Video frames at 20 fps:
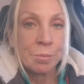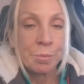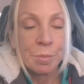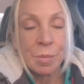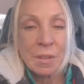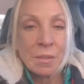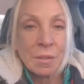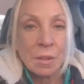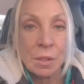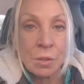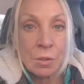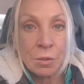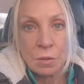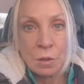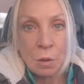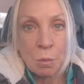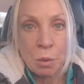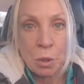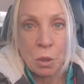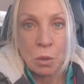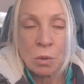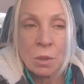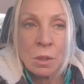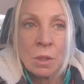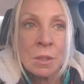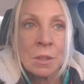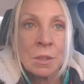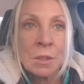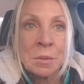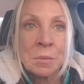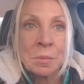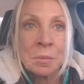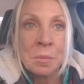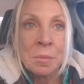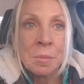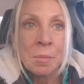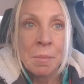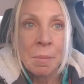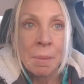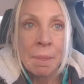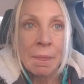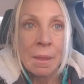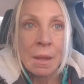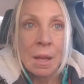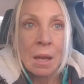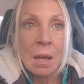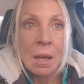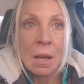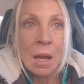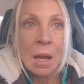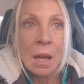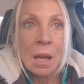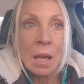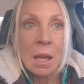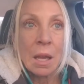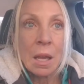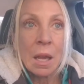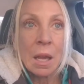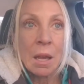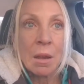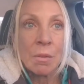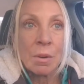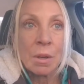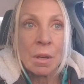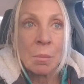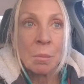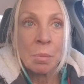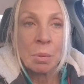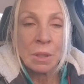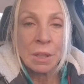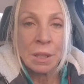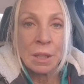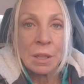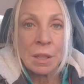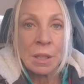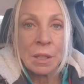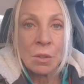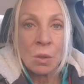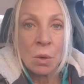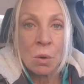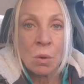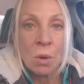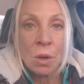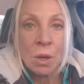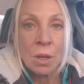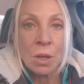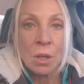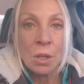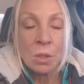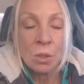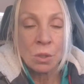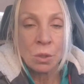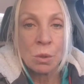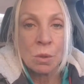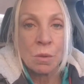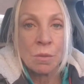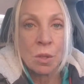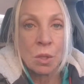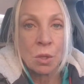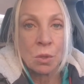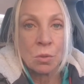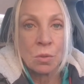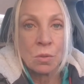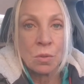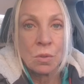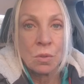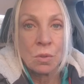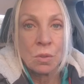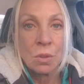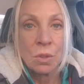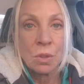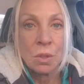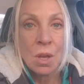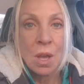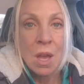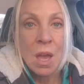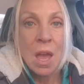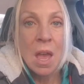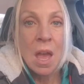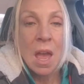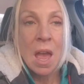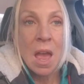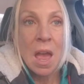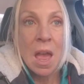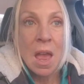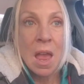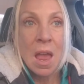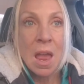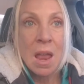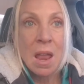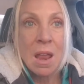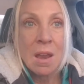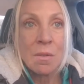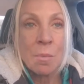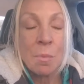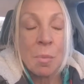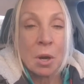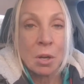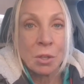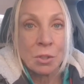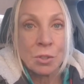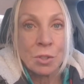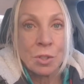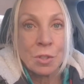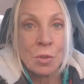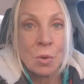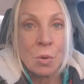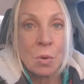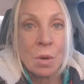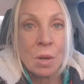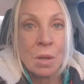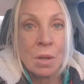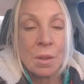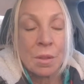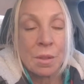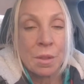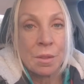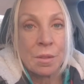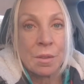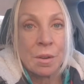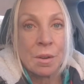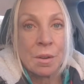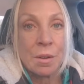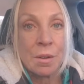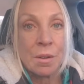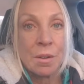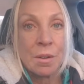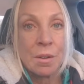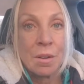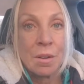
basically your sit bone, I have completely torn 2 of those and partially torn the 3rd.